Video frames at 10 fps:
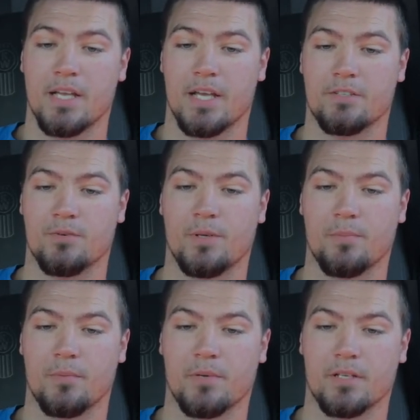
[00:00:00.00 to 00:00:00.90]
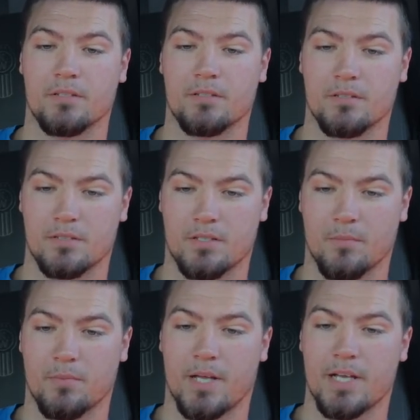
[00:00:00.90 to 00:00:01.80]
and to implement
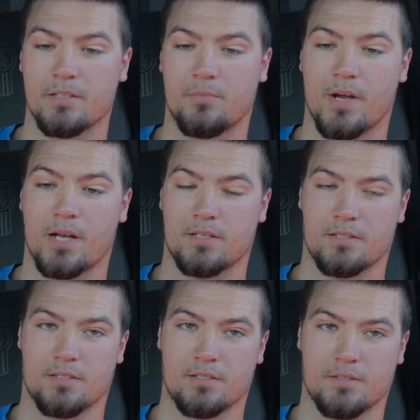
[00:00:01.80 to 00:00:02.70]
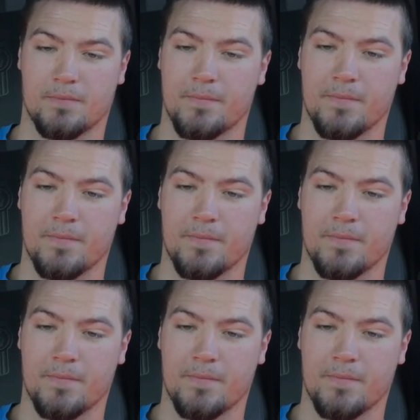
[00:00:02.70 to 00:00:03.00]
compliance practices.